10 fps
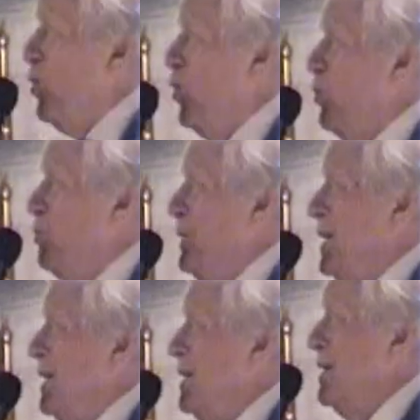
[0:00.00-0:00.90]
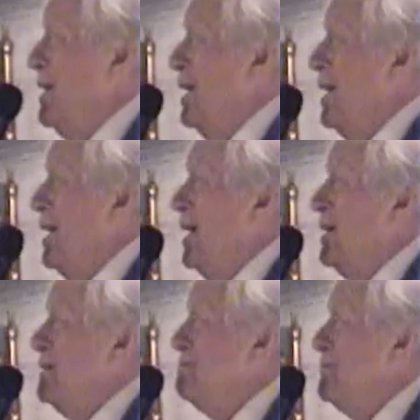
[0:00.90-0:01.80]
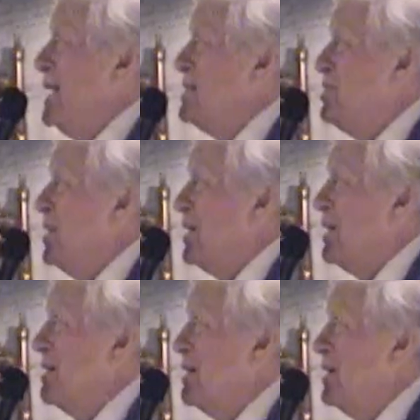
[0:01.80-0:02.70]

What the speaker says: all been magic.